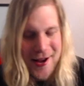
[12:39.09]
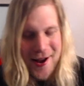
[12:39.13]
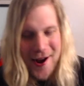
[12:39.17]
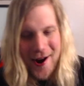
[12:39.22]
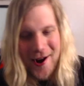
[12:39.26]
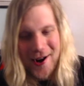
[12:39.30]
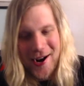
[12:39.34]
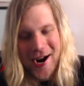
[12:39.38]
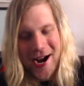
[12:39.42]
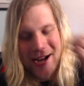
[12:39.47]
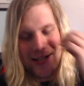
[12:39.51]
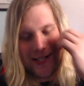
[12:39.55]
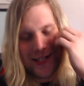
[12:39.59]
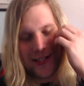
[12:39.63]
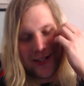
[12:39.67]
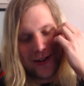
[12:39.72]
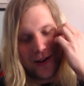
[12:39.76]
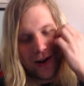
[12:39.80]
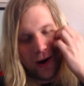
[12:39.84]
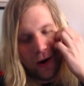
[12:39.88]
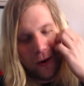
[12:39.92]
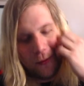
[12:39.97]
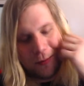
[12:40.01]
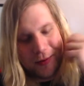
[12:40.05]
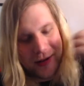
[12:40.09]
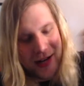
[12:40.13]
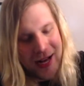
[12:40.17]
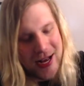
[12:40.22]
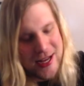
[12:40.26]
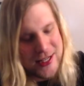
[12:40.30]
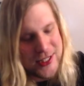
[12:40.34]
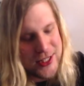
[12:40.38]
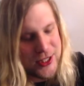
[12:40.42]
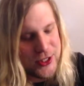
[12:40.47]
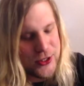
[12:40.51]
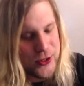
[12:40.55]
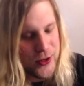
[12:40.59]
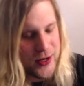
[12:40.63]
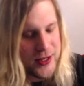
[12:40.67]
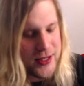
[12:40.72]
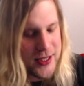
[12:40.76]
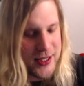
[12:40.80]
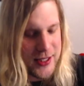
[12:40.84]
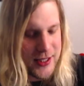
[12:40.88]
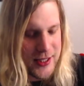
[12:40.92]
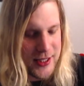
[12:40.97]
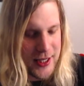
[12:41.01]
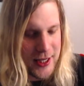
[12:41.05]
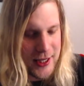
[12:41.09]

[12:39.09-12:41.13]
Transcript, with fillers: All right. So I hope you guys enjoyed this.